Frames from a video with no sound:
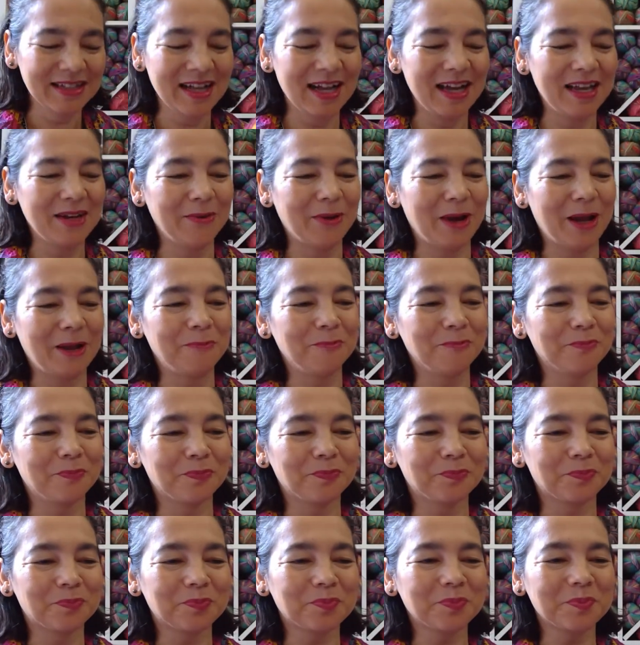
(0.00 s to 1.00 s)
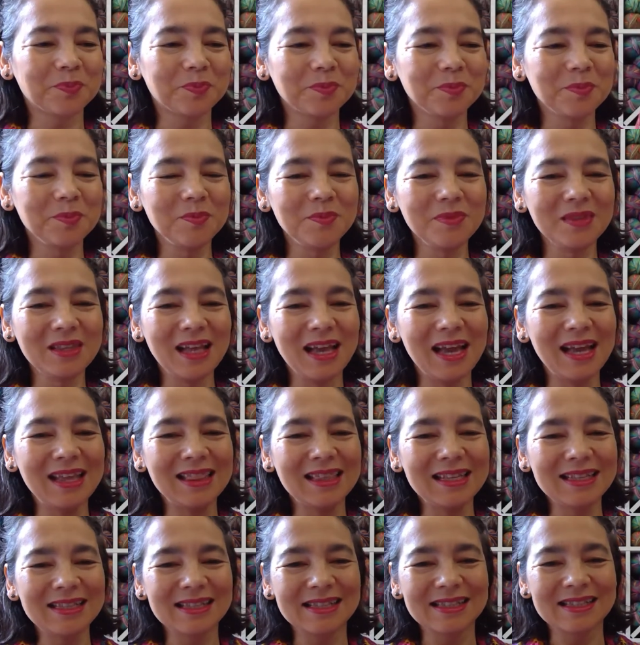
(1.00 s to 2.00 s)
Anyway, and
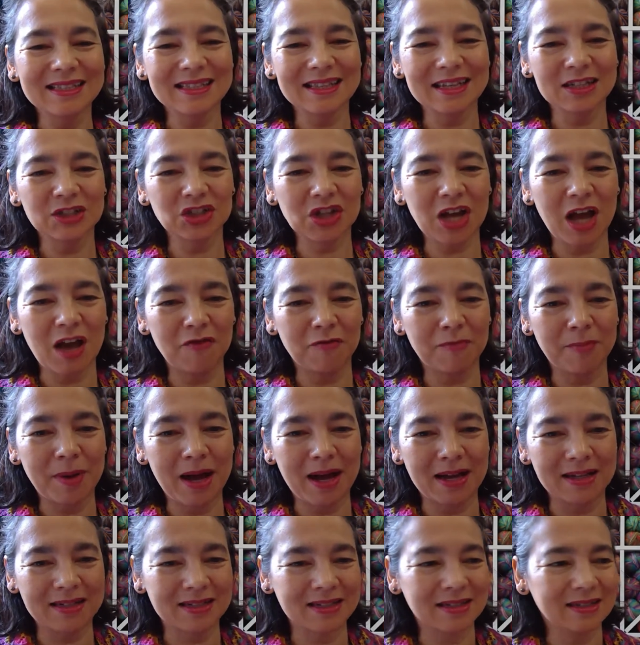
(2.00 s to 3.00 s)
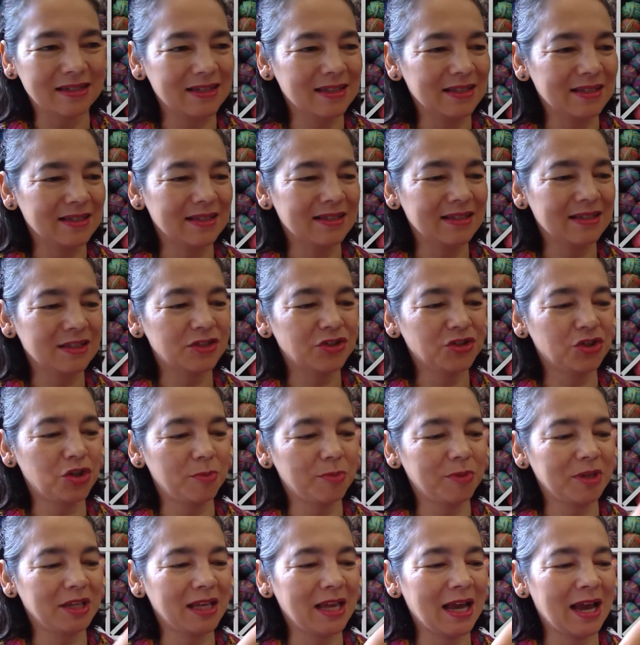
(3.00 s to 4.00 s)
this is Schafpate. This is the
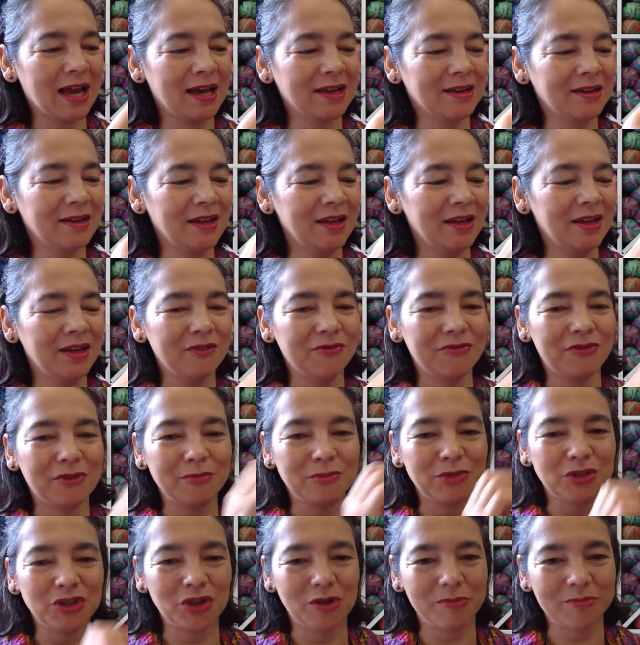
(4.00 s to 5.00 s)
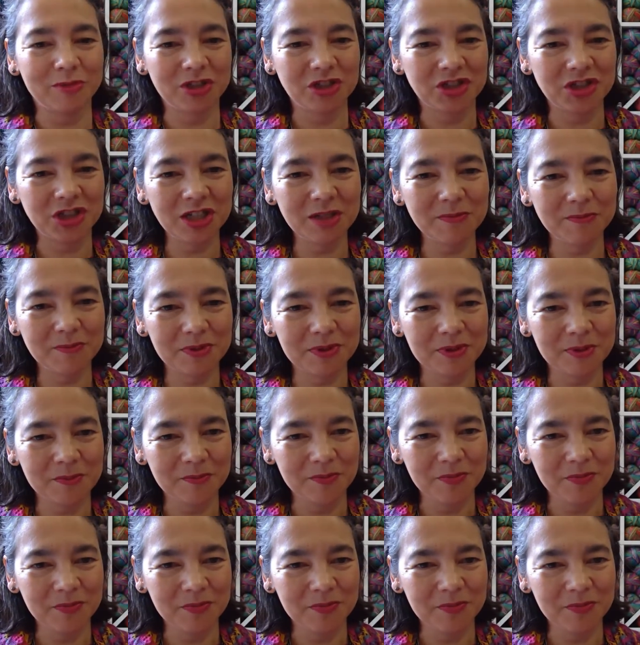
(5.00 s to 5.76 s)
German yarn from German sheep.